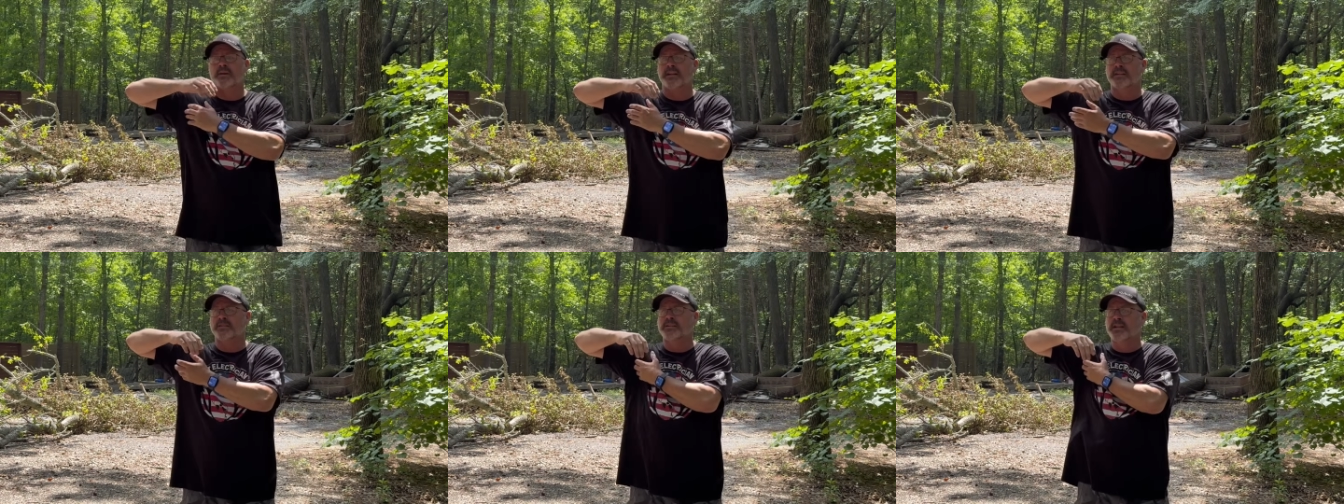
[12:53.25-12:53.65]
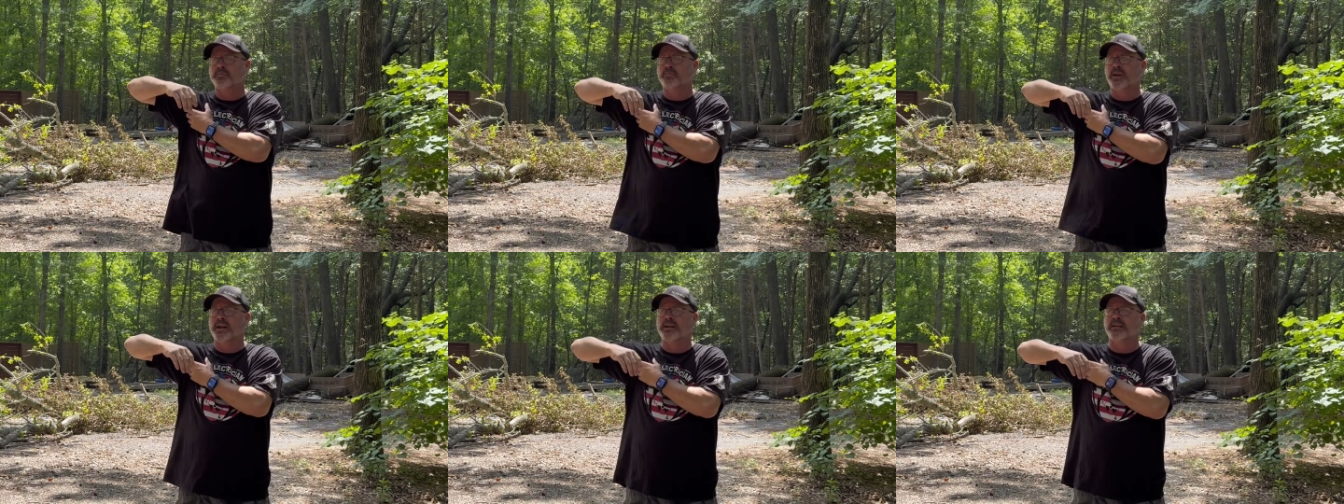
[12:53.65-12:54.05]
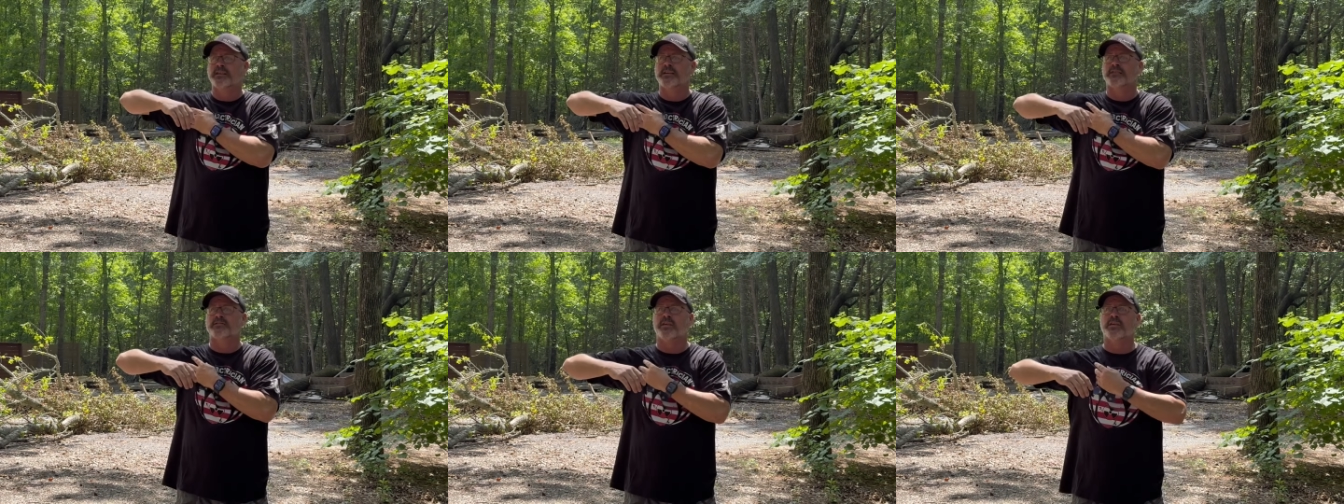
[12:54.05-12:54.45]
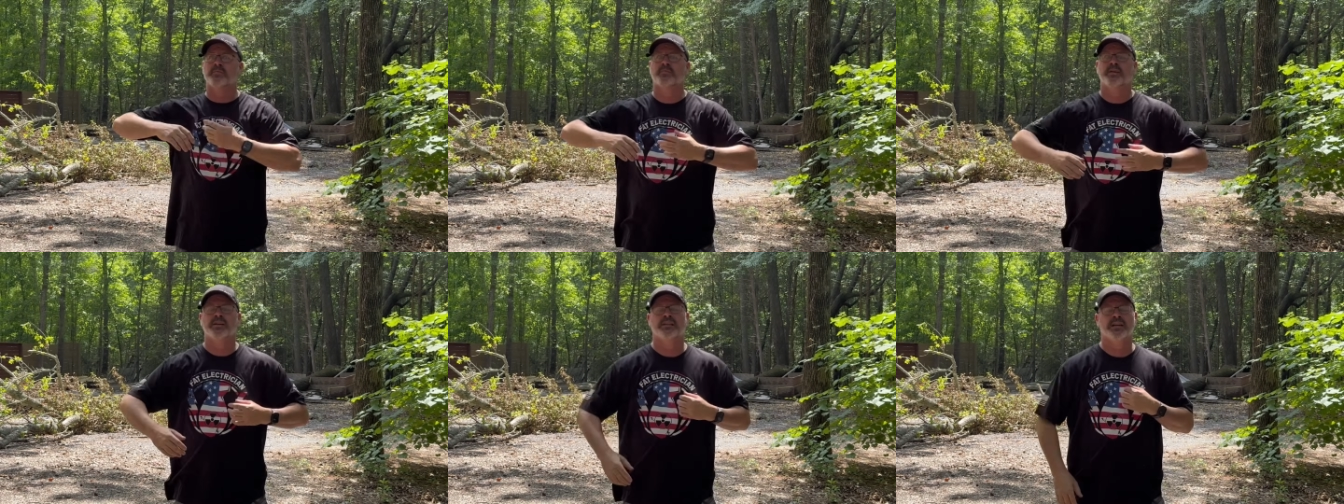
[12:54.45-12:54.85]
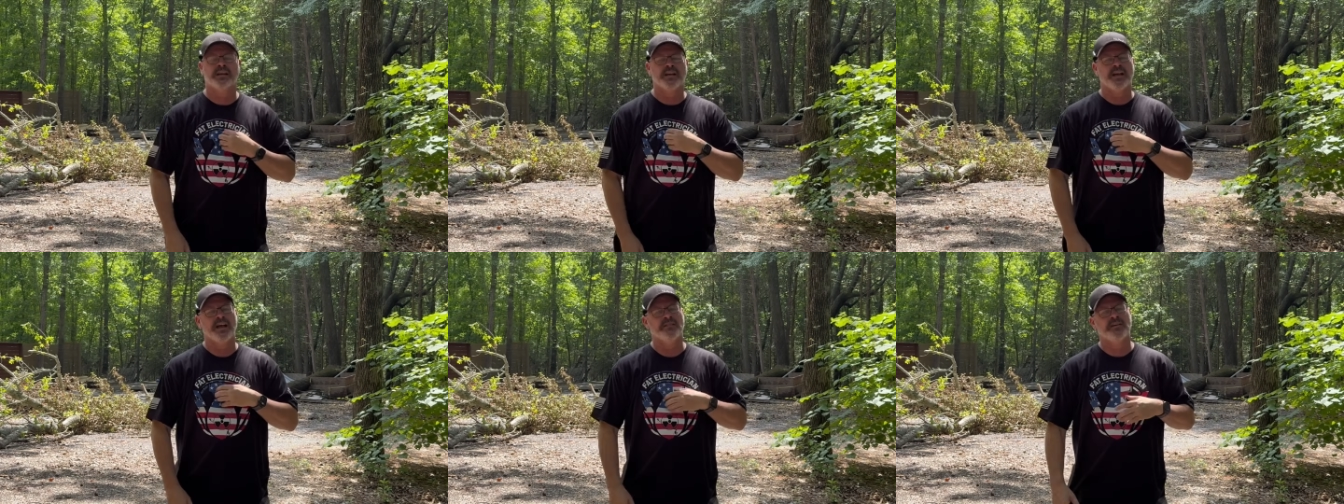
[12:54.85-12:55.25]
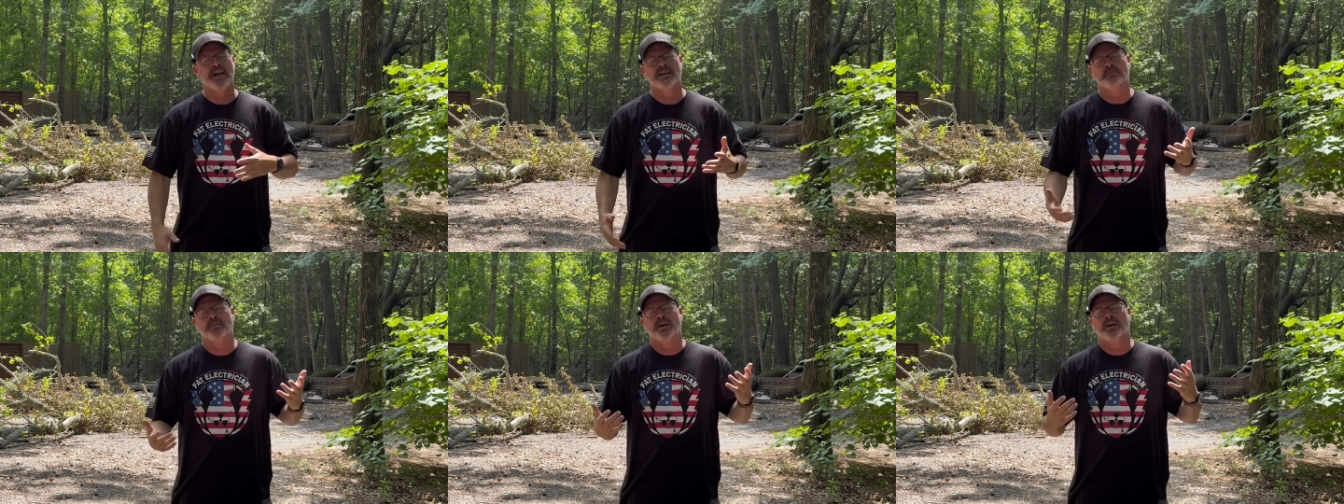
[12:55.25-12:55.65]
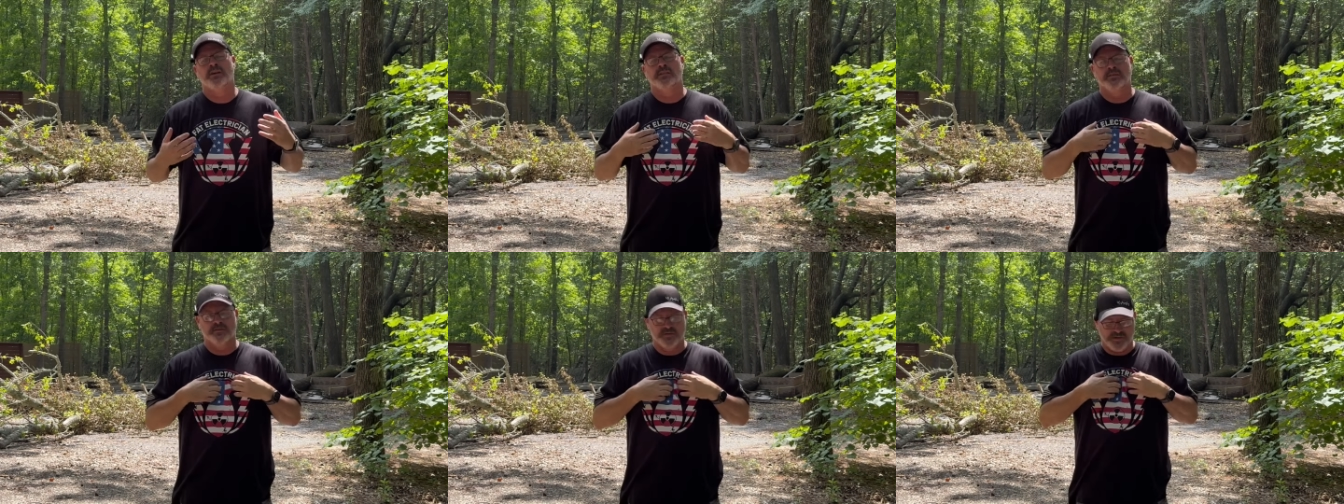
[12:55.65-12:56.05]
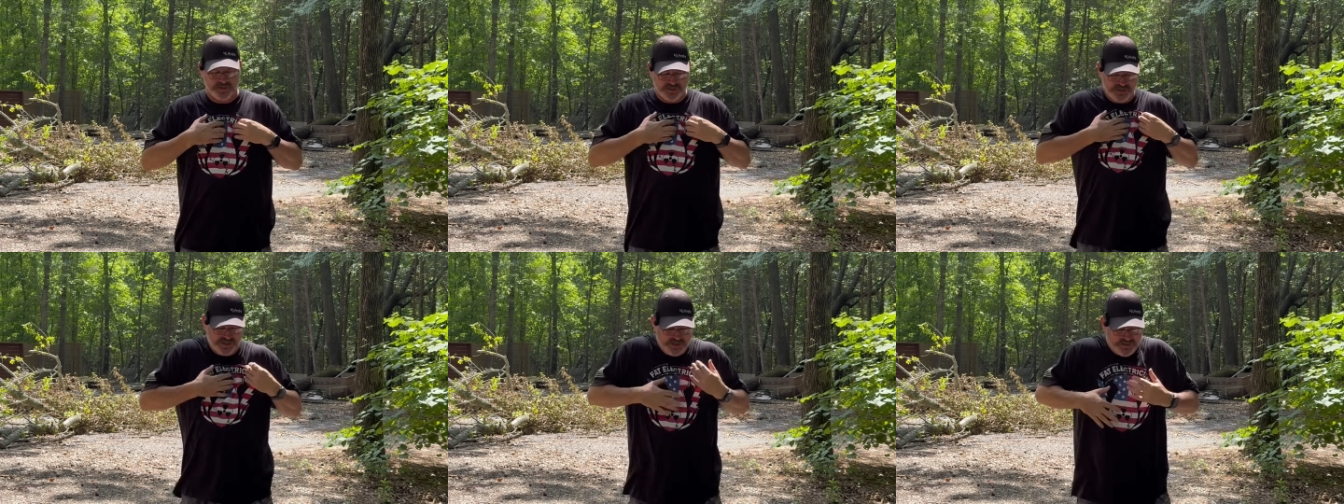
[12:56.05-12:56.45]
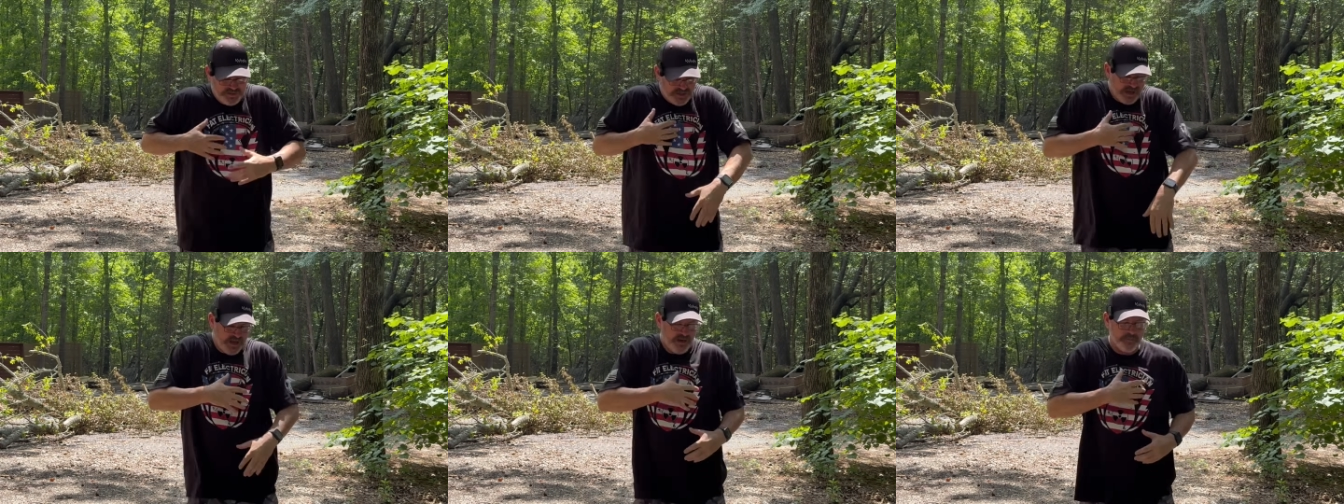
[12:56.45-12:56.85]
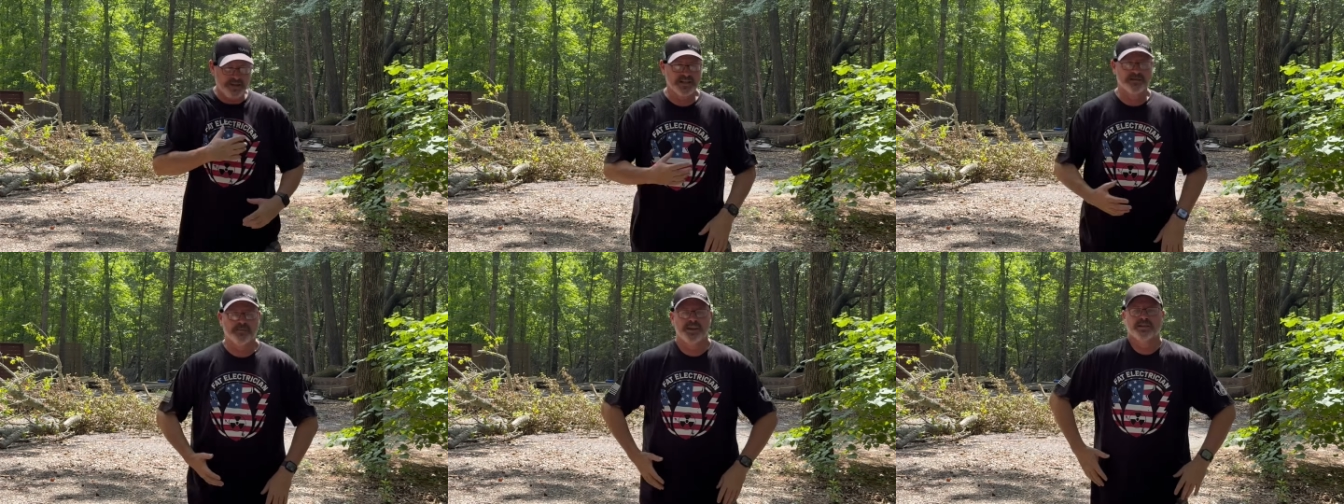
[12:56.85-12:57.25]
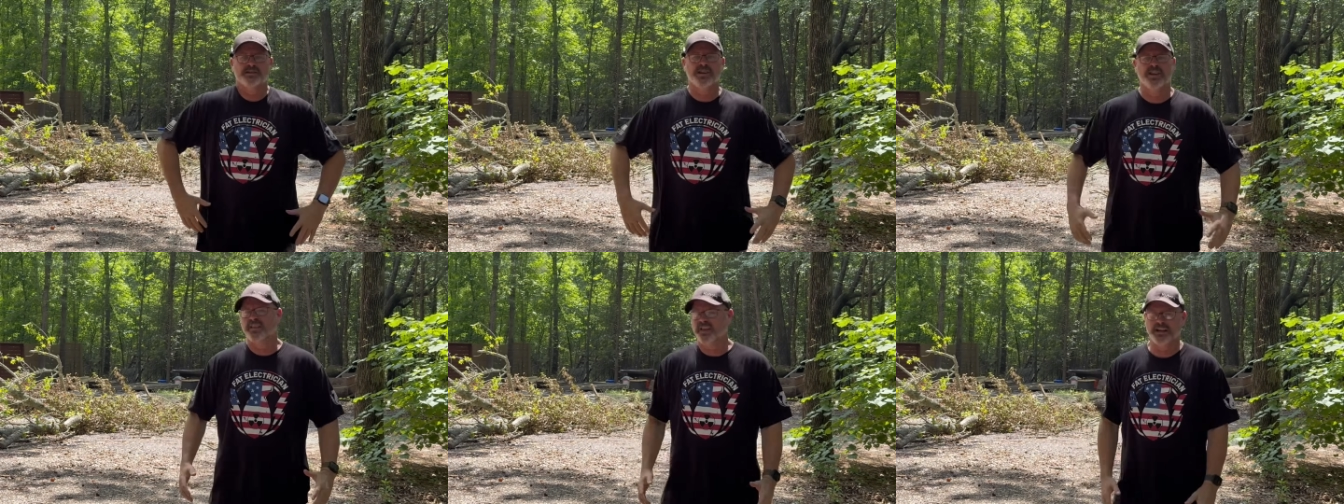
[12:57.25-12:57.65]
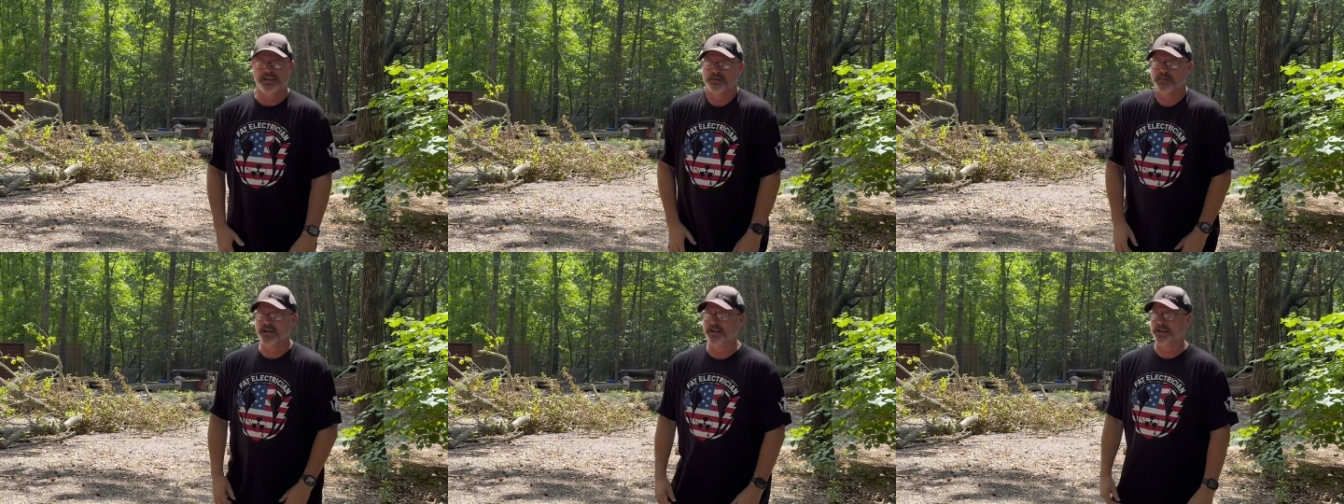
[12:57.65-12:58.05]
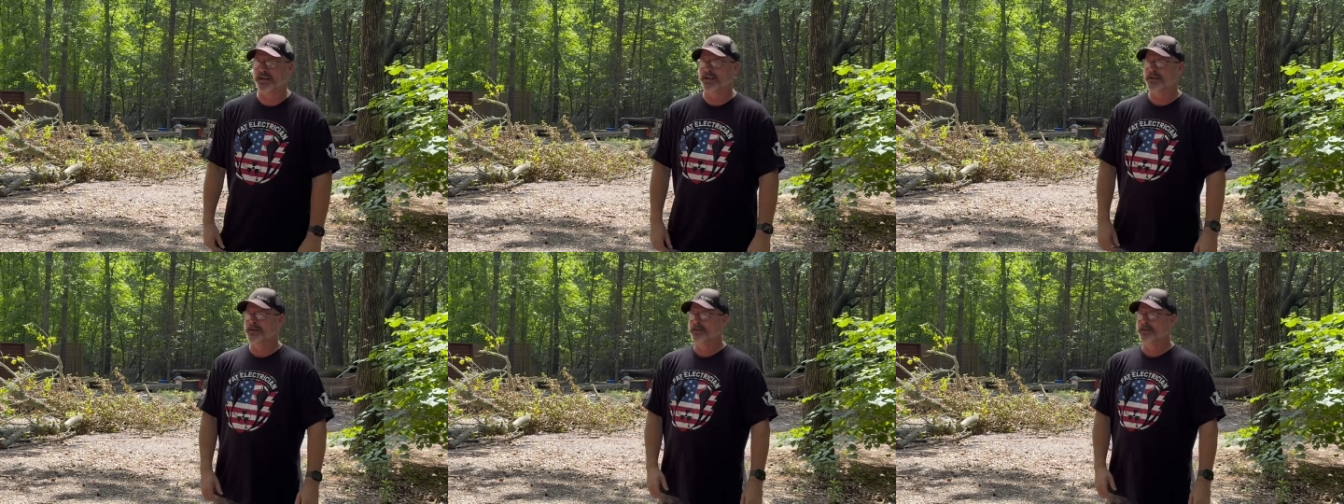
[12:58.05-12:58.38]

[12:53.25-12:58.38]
I had a tick bite in this armpit. Like I, have had them all over this year. Ah, oh, it makes me itchy thinking about it.